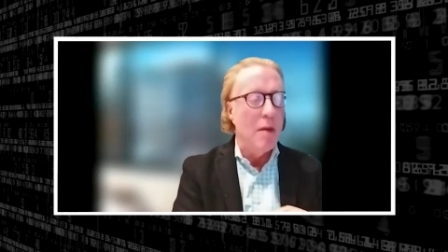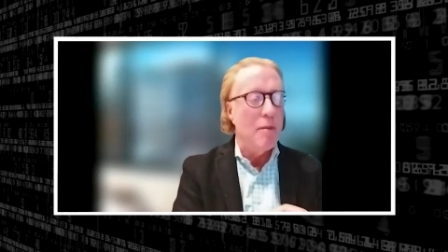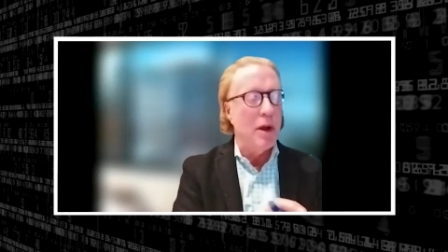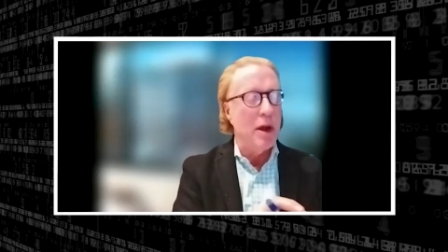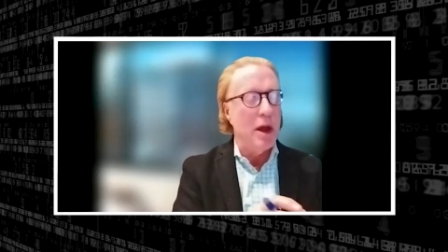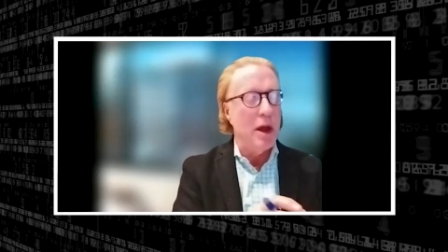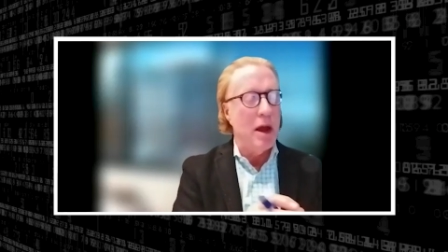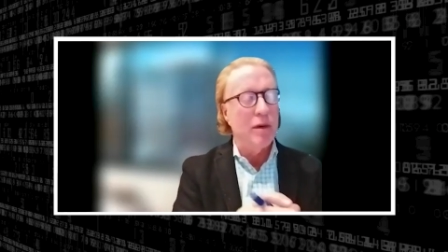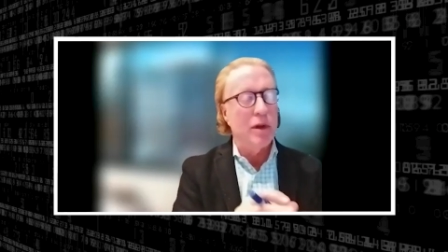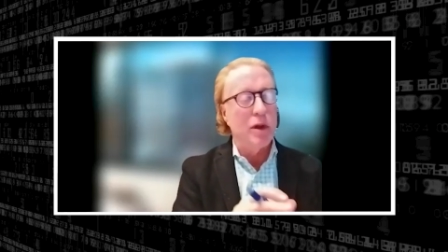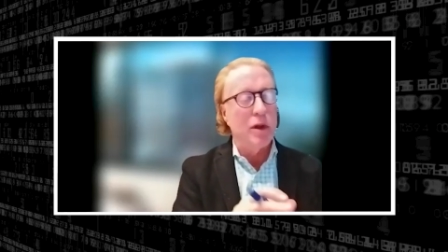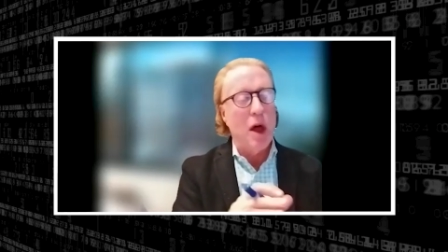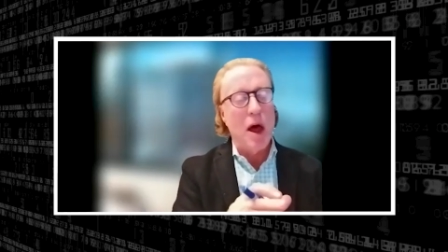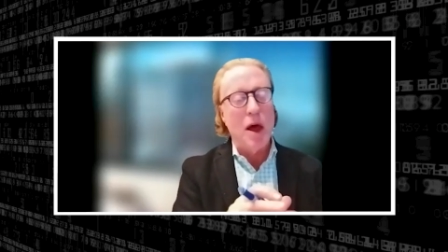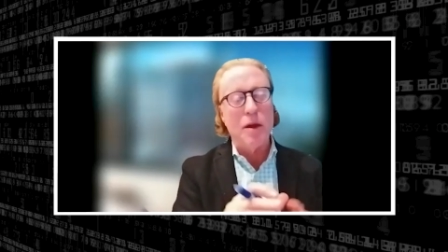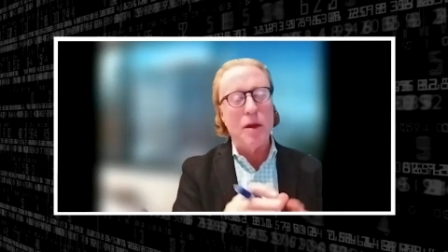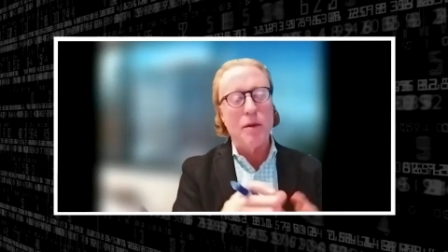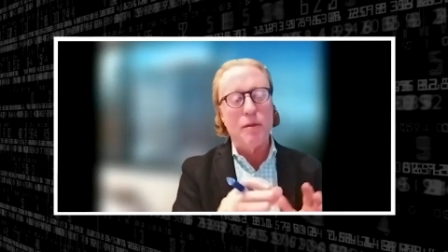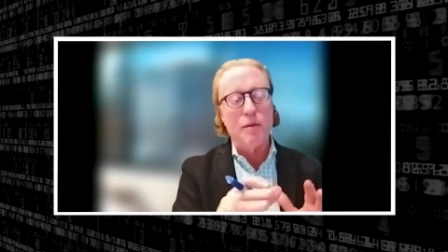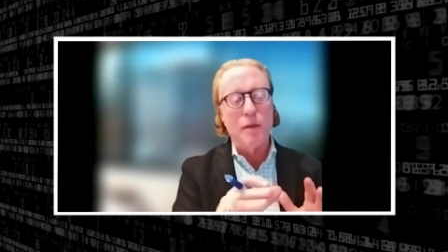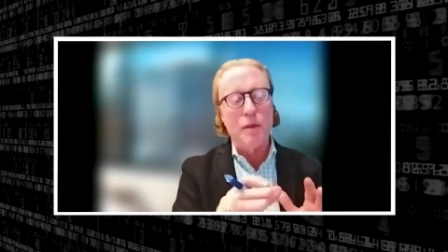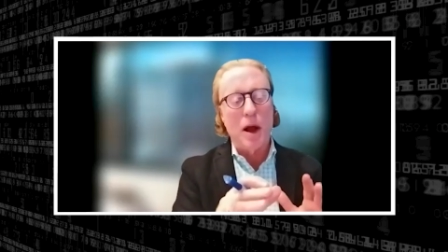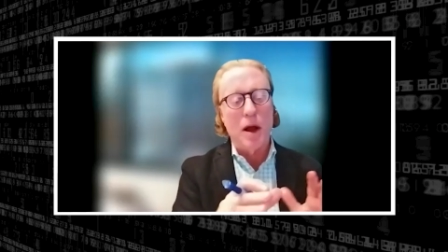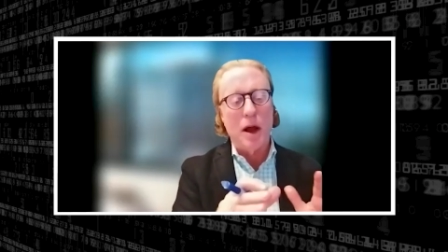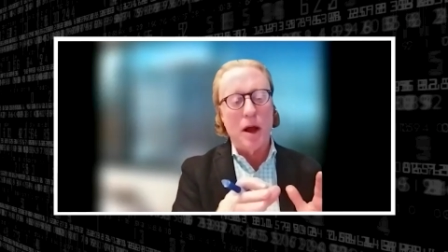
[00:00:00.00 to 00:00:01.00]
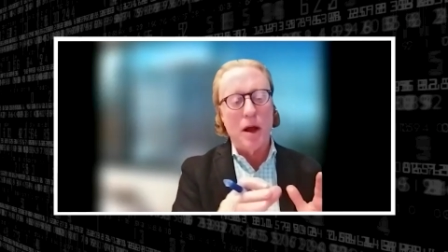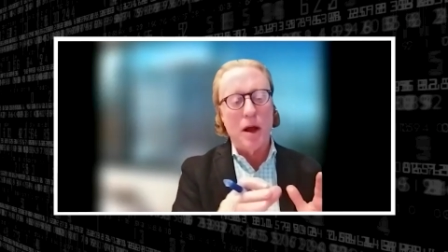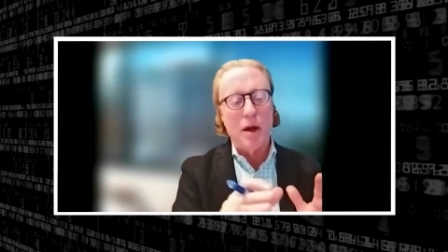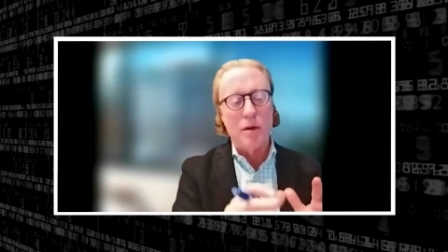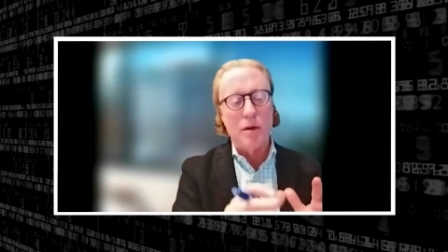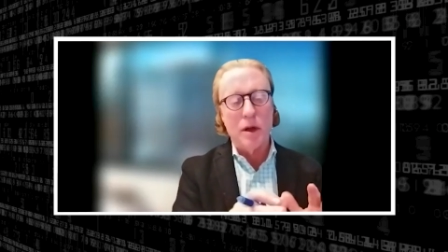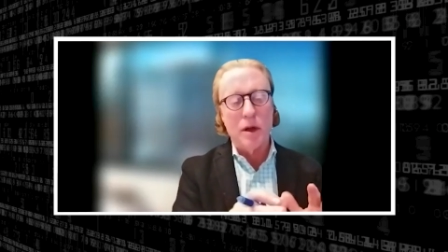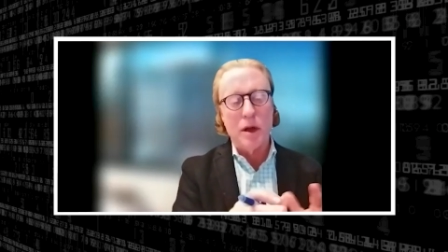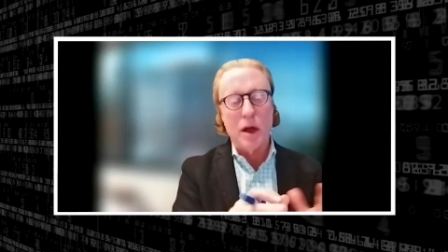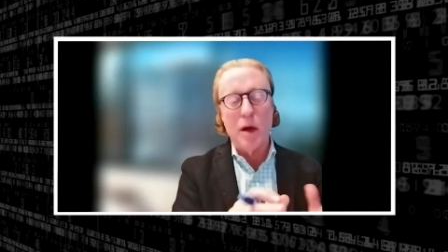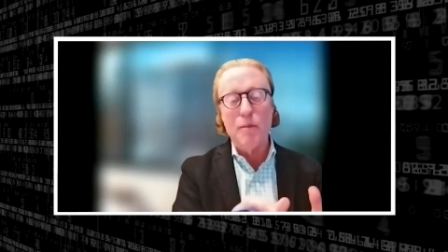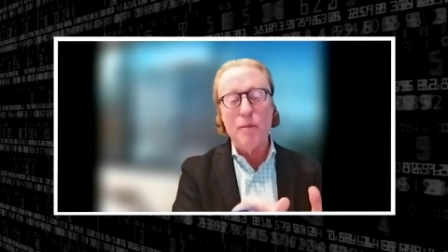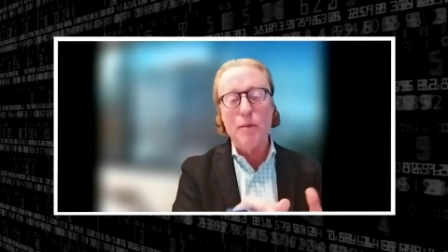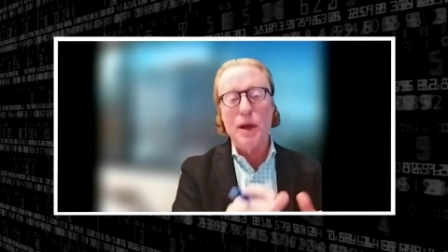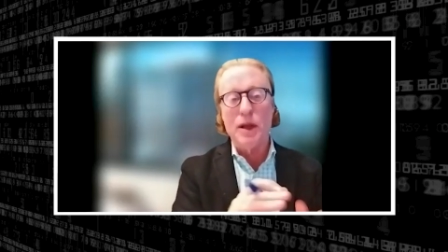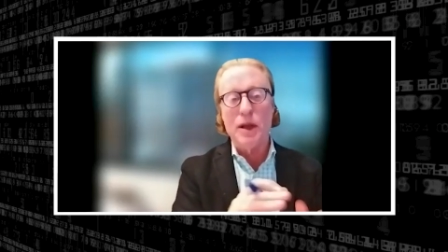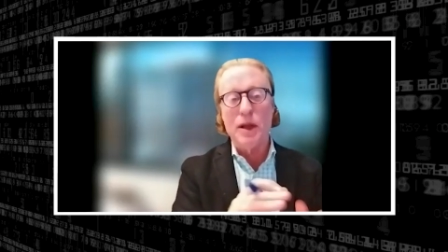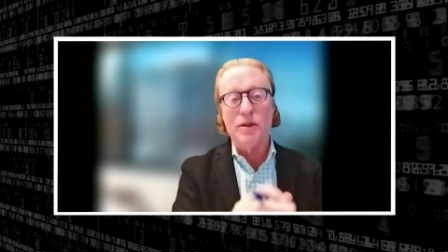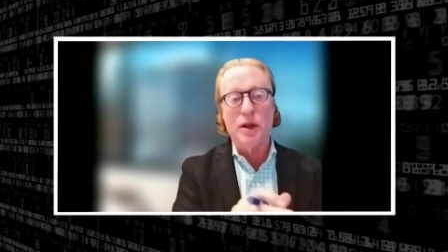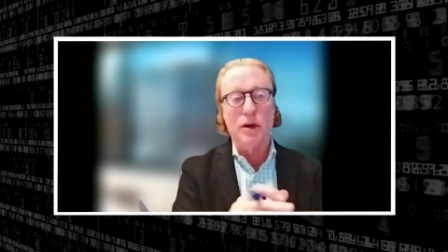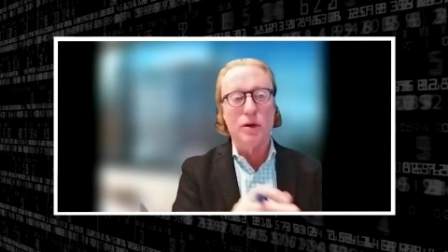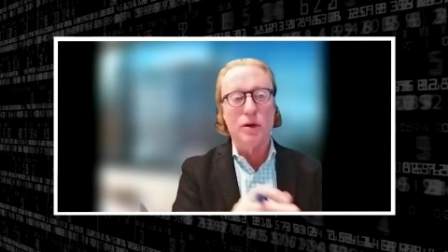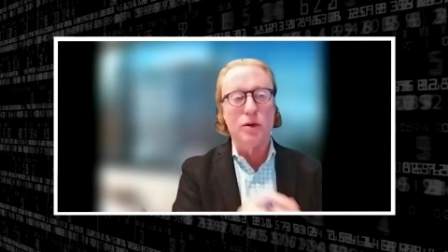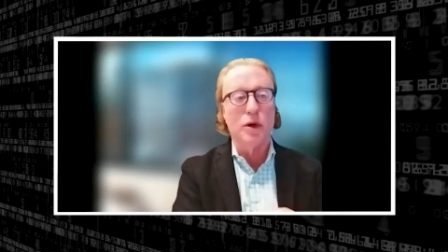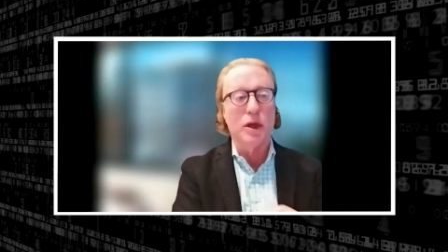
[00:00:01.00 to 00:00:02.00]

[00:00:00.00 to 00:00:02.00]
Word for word: we have a lot of uh, companies that are